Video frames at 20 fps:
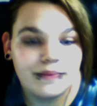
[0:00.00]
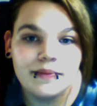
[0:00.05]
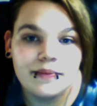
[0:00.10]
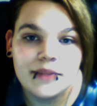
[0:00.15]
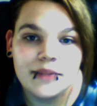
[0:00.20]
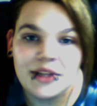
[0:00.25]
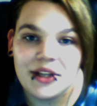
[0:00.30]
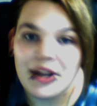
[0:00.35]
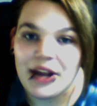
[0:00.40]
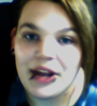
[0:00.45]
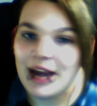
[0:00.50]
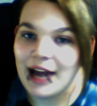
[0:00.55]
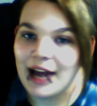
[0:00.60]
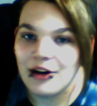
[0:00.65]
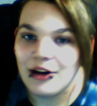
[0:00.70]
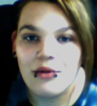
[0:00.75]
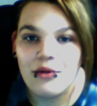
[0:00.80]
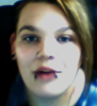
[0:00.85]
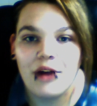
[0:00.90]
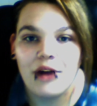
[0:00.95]
So yeah,
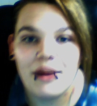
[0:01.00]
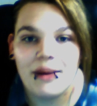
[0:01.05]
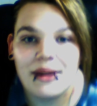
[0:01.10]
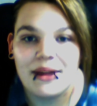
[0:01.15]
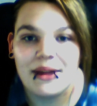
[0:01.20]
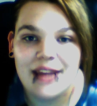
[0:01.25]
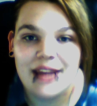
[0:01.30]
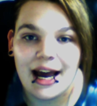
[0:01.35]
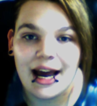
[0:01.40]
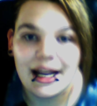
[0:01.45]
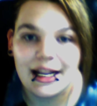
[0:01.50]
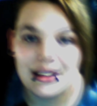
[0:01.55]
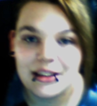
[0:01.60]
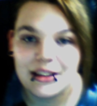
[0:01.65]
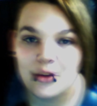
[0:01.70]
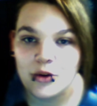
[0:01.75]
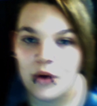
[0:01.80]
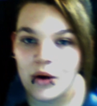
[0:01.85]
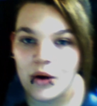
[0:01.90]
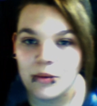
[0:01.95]
don't worry about that. It's
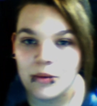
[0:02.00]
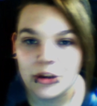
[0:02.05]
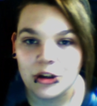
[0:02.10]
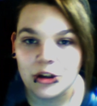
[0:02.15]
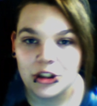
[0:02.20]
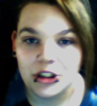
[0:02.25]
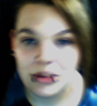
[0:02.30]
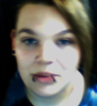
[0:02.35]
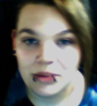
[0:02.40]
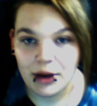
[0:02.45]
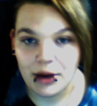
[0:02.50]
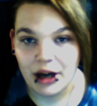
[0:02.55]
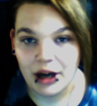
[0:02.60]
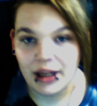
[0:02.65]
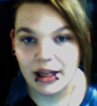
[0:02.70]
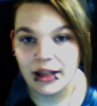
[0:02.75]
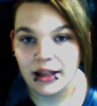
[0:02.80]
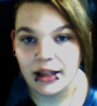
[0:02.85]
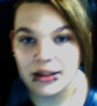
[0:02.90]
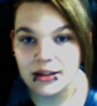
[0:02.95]
normal. It's your
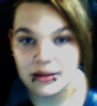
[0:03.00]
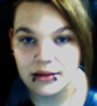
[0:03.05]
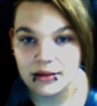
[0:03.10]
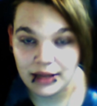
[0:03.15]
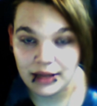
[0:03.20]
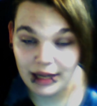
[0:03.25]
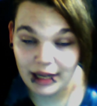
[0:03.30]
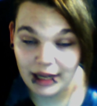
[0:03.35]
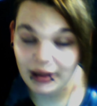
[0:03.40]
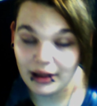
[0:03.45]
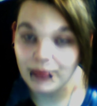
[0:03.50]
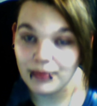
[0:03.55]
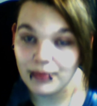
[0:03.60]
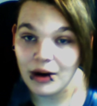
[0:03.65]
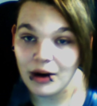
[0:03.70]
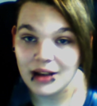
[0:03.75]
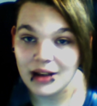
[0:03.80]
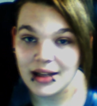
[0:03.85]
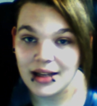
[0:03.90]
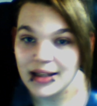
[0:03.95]
body's healing
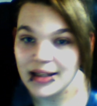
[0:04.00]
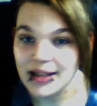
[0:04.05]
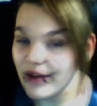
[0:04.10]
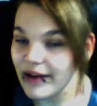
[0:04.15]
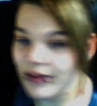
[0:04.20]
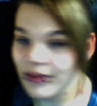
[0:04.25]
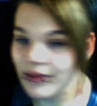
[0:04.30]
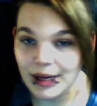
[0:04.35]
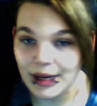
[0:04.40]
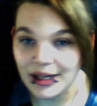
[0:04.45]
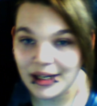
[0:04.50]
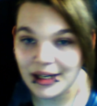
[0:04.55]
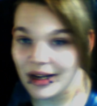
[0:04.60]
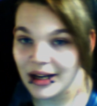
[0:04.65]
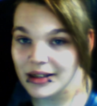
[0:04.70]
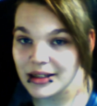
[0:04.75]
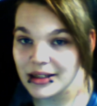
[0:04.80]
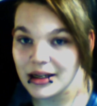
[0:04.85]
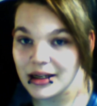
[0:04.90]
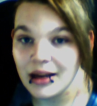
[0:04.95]
process. Everybody
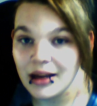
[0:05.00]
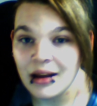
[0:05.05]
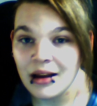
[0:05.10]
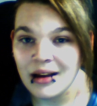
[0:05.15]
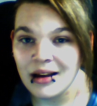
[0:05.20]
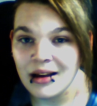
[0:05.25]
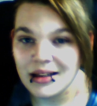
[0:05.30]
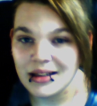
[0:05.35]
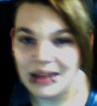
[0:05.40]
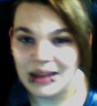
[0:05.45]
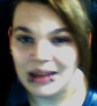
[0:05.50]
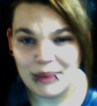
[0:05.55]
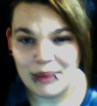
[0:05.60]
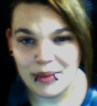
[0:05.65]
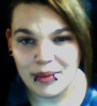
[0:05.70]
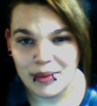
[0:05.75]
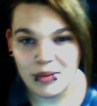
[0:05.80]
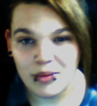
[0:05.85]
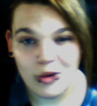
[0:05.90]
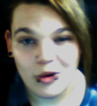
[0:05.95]
does it. Some
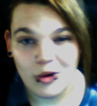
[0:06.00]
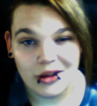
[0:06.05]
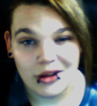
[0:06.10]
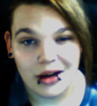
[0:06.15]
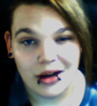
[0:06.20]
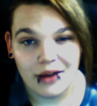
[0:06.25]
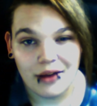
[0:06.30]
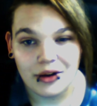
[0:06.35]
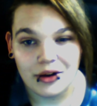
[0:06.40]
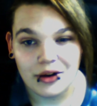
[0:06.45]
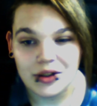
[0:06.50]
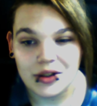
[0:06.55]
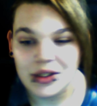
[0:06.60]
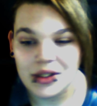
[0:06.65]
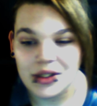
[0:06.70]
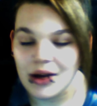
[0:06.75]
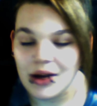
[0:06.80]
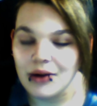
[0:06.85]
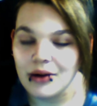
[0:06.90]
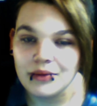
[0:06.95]
people more than others,
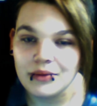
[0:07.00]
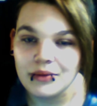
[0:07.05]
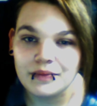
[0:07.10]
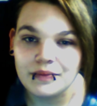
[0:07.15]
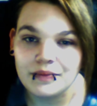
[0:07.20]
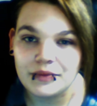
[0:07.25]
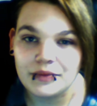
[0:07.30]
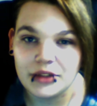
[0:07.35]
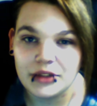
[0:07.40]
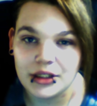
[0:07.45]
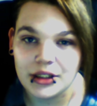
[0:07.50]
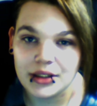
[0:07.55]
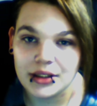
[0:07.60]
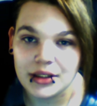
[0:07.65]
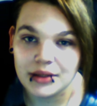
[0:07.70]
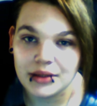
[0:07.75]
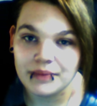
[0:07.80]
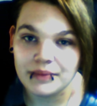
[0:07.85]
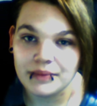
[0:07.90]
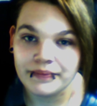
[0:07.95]
so
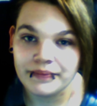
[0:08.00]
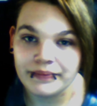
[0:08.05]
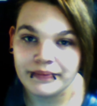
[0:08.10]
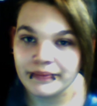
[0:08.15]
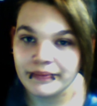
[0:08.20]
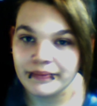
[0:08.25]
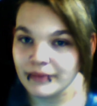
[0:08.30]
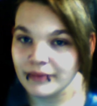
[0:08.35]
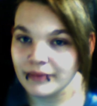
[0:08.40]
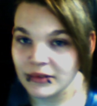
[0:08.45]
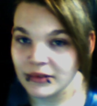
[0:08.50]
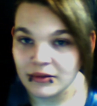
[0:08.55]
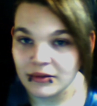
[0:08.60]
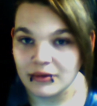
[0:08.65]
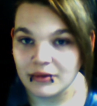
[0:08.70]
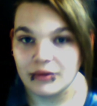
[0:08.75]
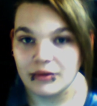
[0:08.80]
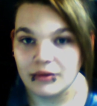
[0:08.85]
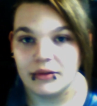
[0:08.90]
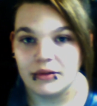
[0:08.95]
just
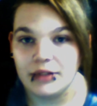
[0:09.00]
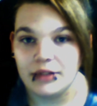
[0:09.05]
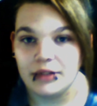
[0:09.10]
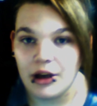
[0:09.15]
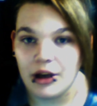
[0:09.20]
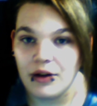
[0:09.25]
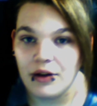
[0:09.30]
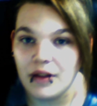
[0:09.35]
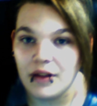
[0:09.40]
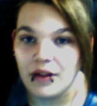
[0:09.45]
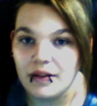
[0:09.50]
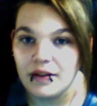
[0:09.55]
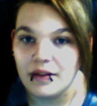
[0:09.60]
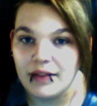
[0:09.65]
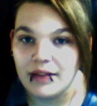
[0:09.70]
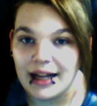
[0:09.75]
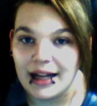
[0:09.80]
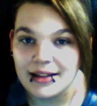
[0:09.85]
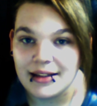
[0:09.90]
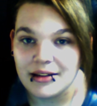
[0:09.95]
know that
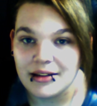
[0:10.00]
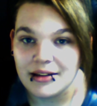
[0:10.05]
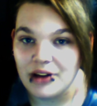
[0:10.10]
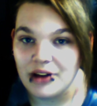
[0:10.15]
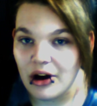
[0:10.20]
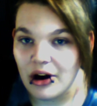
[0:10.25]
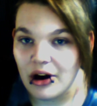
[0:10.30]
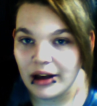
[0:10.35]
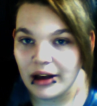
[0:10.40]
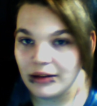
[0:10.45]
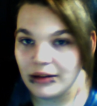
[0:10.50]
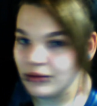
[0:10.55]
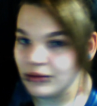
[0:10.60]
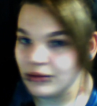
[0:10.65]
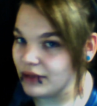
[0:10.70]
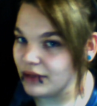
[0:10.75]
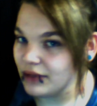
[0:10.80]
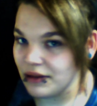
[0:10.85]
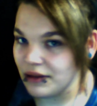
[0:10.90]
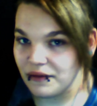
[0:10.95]
that's not
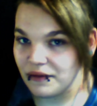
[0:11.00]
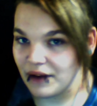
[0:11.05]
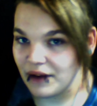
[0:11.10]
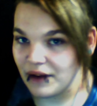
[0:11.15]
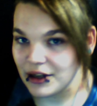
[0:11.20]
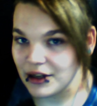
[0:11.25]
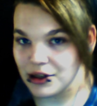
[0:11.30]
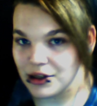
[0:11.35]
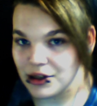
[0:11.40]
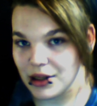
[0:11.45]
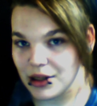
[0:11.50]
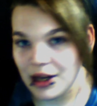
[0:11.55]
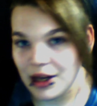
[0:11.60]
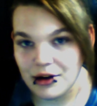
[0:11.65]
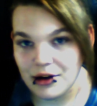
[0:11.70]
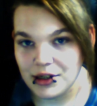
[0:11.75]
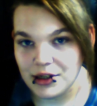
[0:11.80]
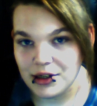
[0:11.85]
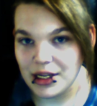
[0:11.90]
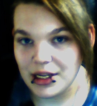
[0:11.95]
infection that
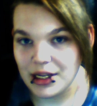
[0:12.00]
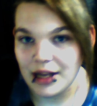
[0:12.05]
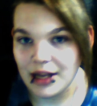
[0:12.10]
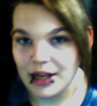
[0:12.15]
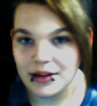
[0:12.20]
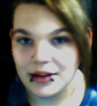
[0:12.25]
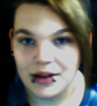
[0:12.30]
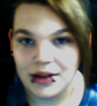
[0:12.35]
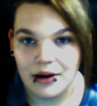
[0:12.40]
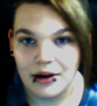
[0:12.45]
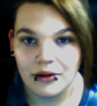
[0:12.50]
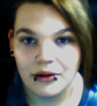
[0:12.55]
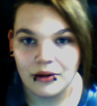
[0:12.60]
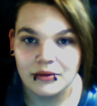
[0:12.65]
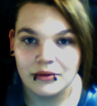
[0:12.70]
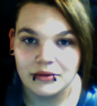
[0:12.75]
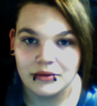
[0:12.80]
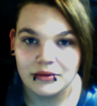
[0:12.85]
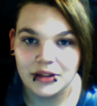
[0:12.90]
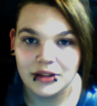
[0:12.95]
you're seeing, so
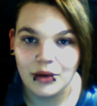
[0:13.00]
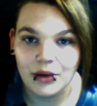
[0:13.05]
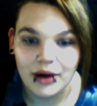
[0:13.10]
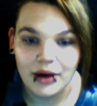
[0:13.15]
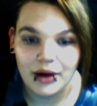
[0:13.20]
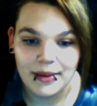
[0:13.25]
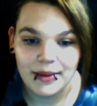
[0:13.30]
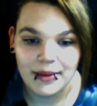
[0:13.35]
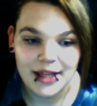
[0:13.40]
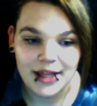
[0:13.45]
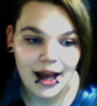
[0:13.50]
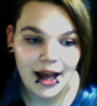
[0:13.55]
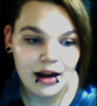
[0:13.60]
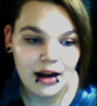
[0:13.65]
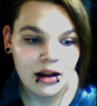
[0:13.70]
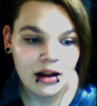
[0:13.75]
don't worry about that.